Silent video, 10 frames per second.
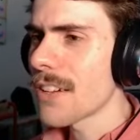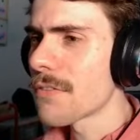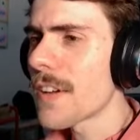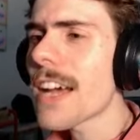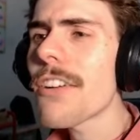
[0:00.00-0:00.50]

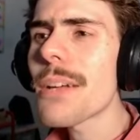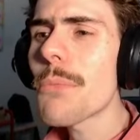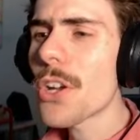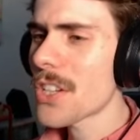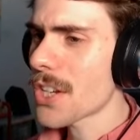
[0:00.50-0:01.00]
Very
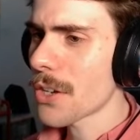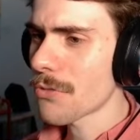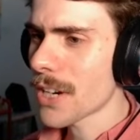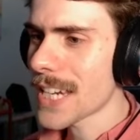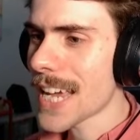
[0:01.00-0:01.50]
monotone
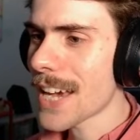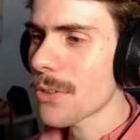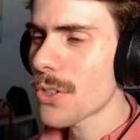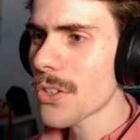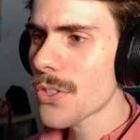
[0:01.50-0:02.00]
right now,
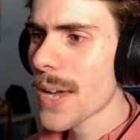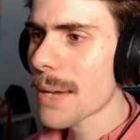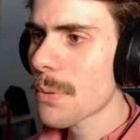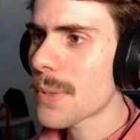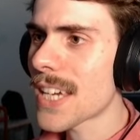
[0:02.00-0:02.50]
not so
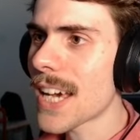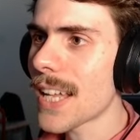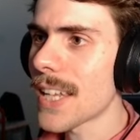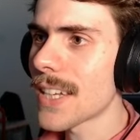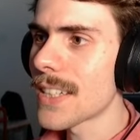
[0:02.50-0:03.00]
happy with the
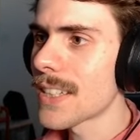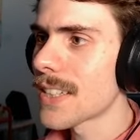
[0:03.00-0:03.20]
colour,